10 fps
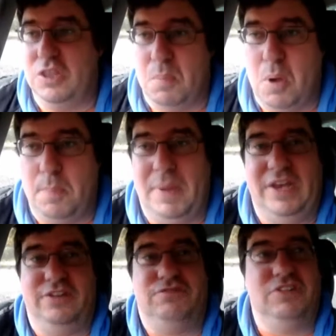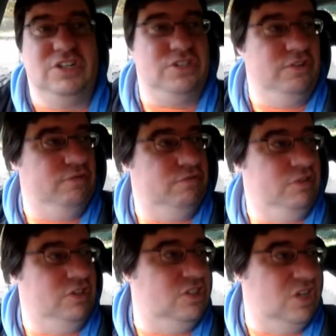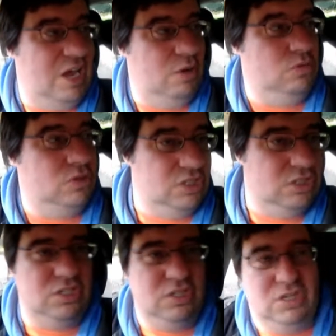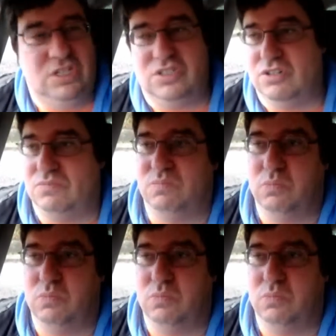the more penetration into houses and into